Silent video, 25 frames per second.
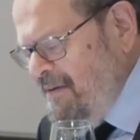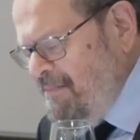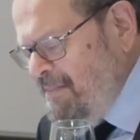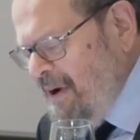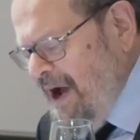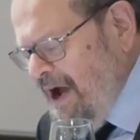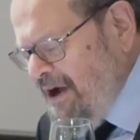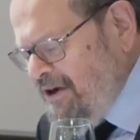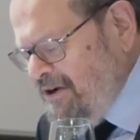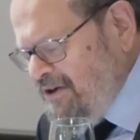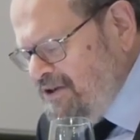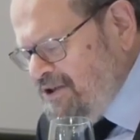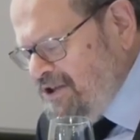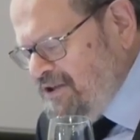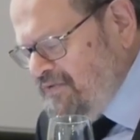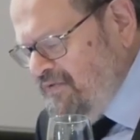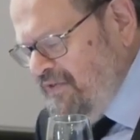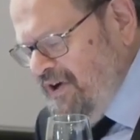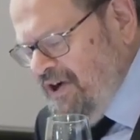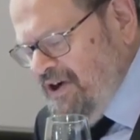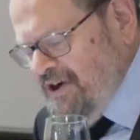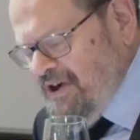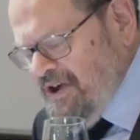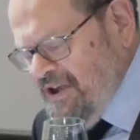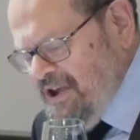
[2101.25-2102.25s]

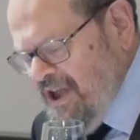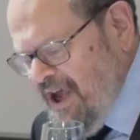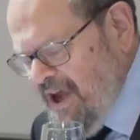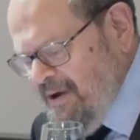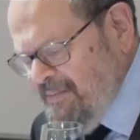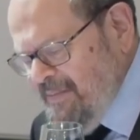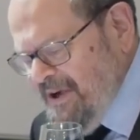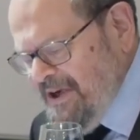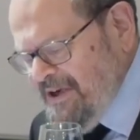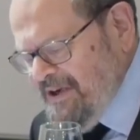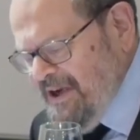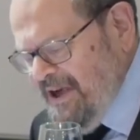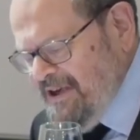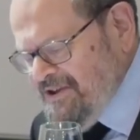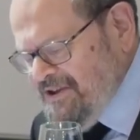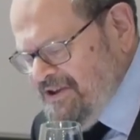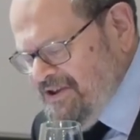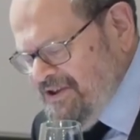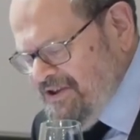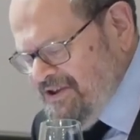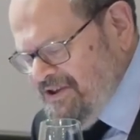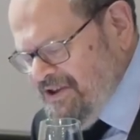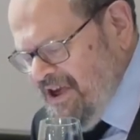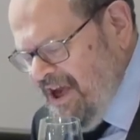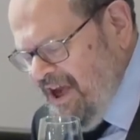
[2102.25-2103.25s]
biosphere, climate, and
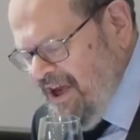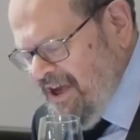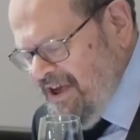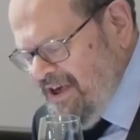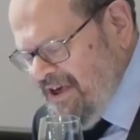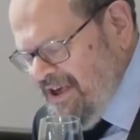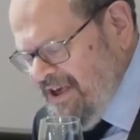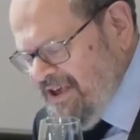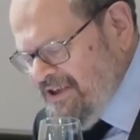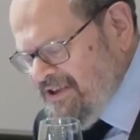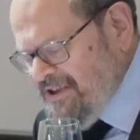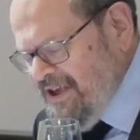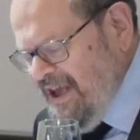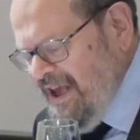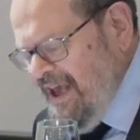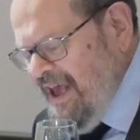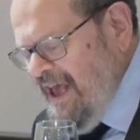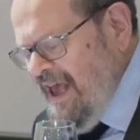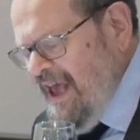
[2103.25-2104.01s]
societies,